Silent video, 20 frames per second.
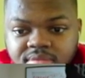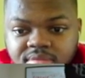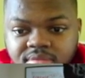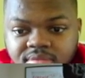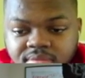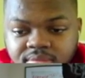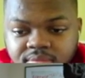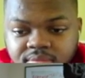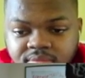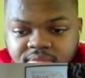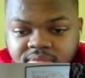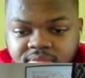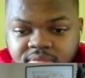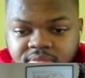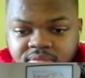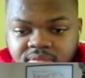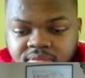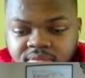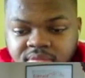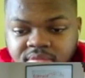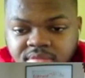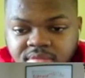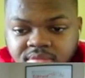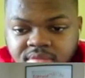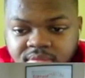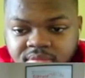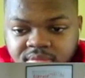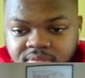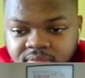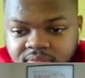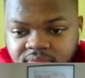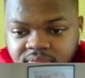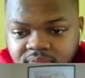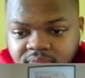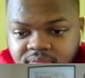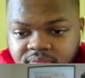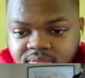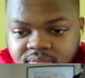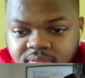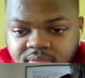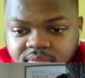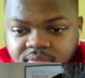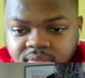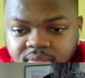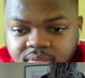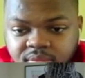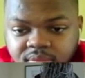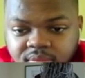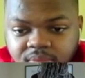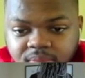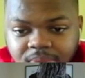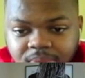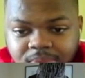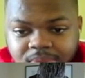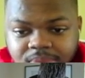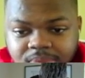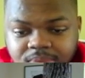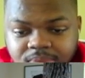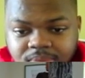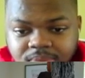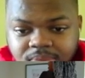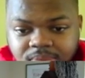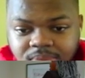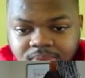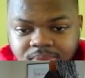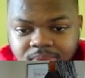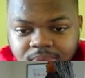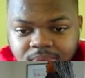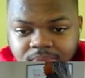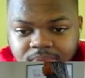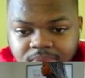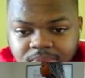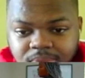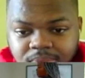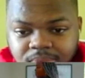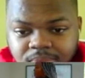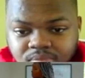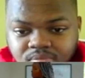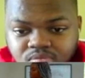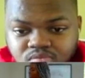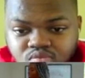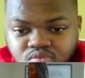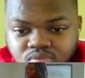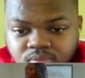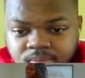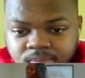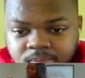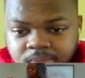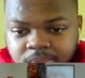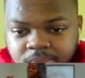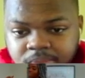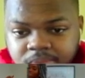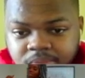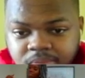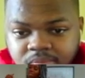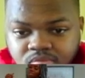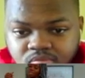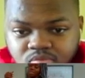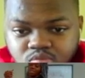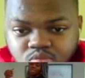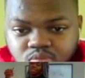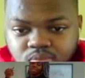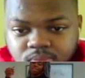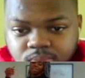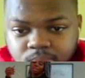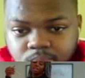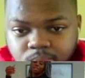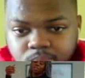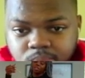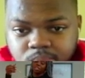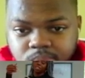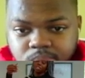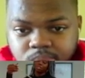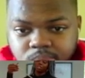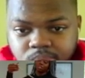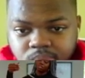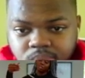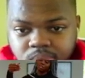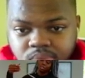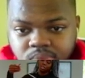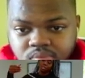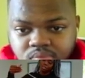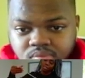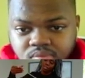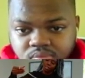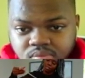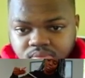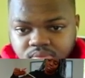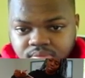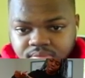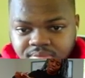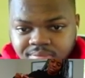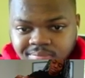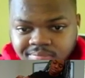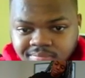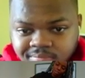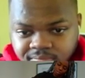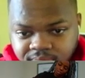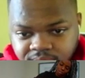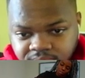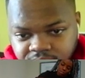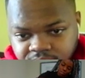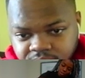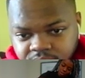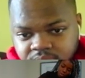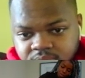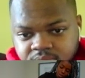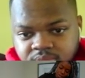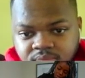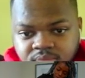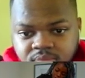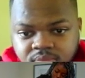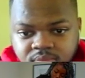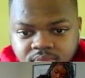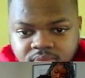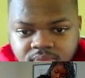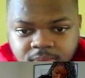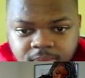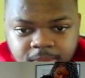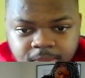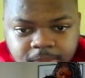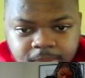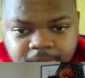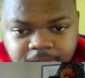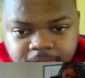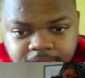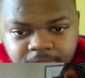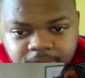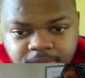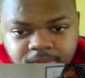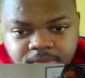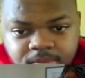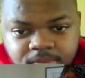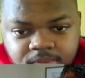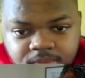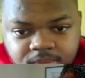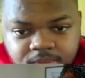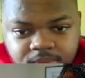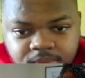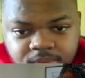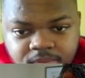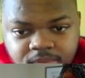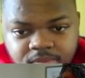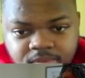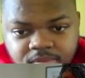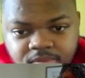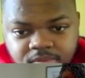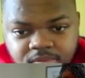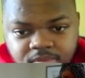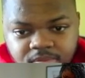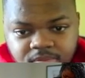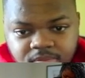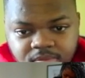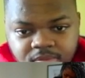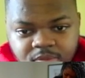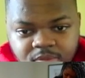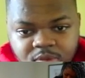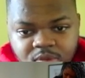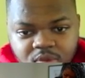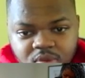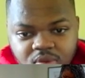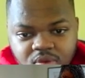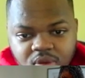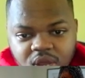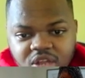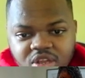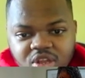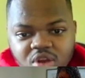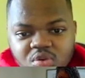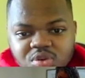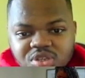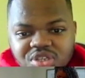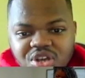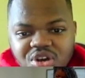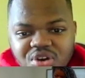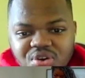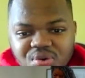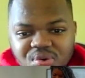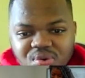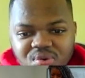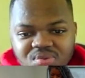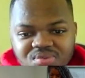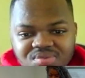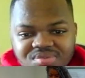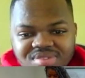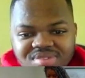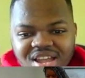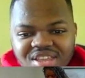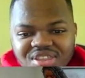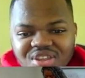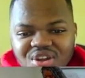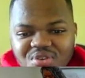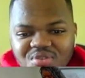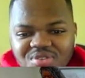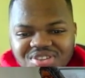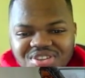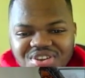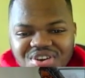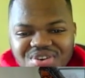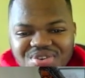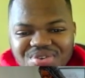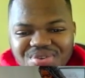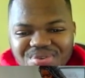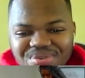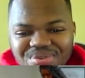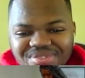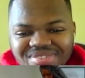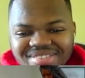Fans, thousands of dollars. Oh. Fifty thousand dollars. Are you ready for the temperature? I know it's cold. I know it's cold.